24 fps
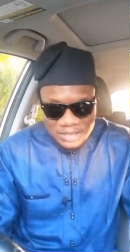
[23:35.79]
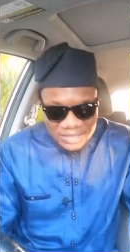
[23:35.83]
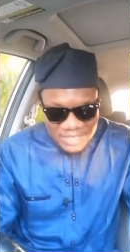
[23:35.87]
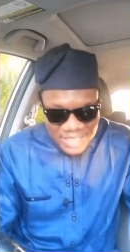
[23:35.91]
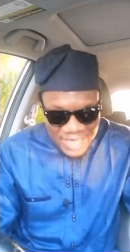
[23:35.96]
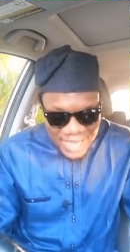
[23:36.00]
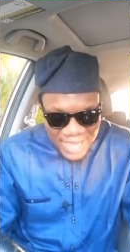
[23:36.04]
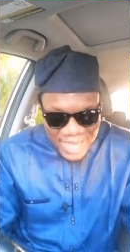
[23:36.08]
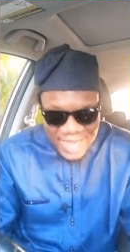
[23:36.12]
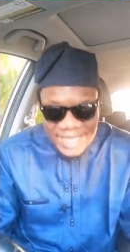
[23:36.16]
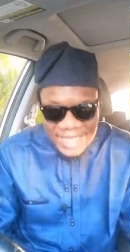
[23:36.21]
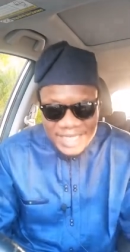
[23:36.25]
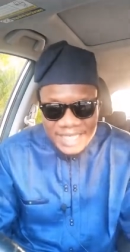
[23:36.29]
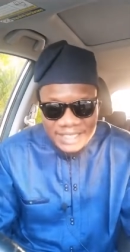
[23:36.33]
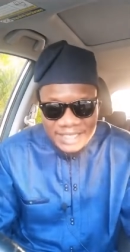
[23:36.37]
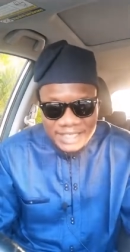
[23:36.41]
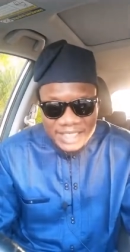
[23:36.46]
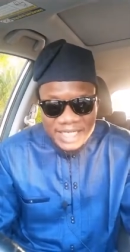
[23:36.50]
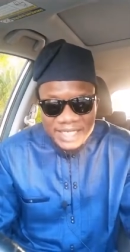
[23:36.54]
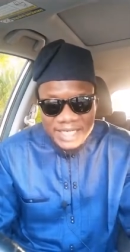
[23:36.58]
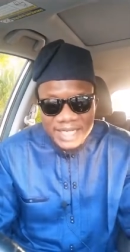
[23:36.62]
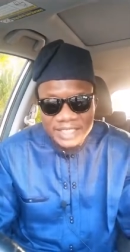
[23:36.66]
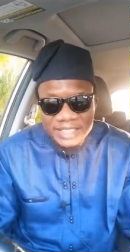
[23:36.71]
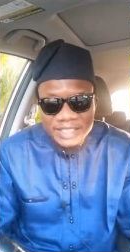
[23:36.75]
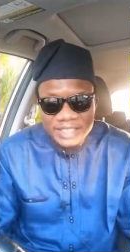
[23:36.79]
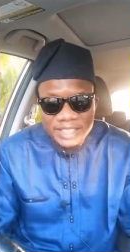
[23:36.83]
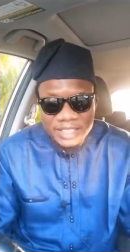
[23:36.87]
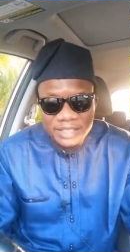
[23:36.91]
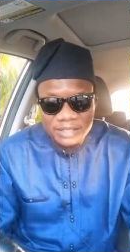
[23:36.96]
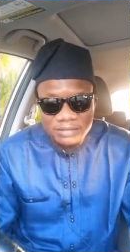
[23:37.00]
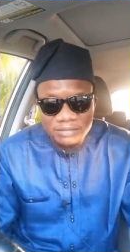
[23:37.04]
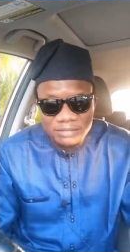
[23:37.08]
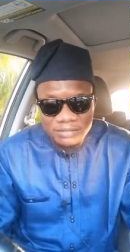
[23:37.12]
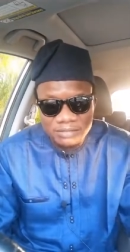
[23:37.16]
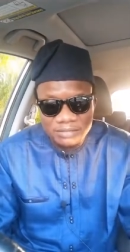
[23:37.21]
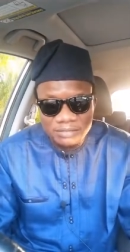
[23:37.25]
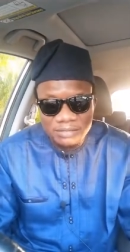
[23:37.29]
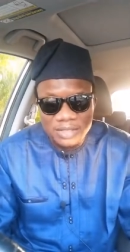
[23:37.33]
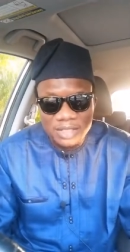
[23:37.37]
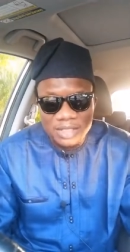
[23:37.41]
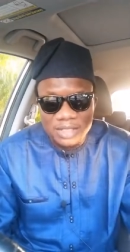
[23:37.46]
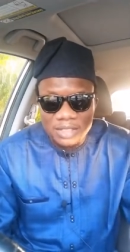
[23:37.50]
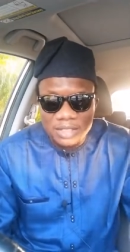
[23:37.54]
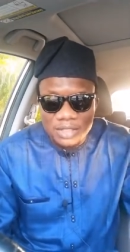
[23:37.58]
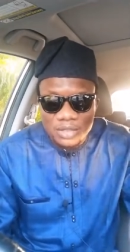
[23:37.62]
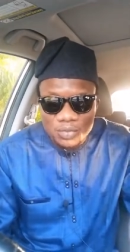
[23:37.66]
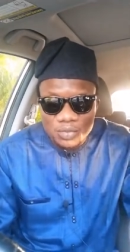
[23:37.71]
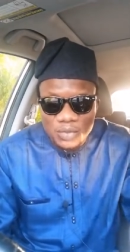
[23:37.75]
The highest energy
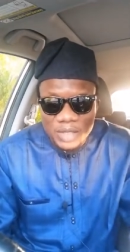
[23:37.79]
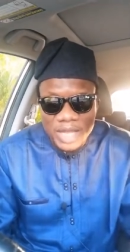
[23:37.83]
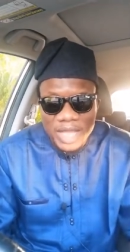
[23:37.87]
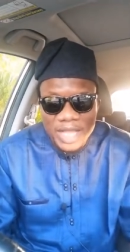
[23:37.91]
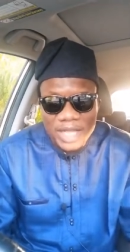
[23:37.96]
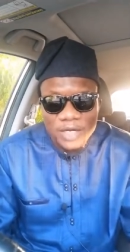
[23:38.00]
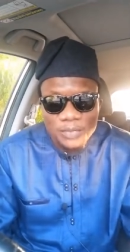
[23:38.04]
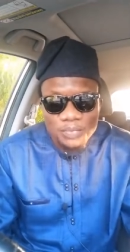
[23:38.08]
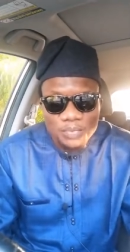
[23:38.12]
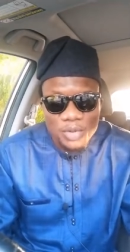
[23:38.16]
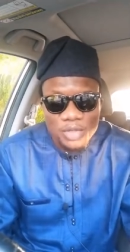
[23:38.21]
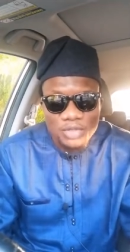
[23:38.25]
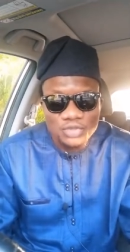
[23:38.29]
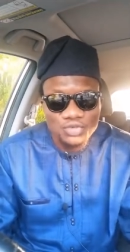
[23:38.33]
will help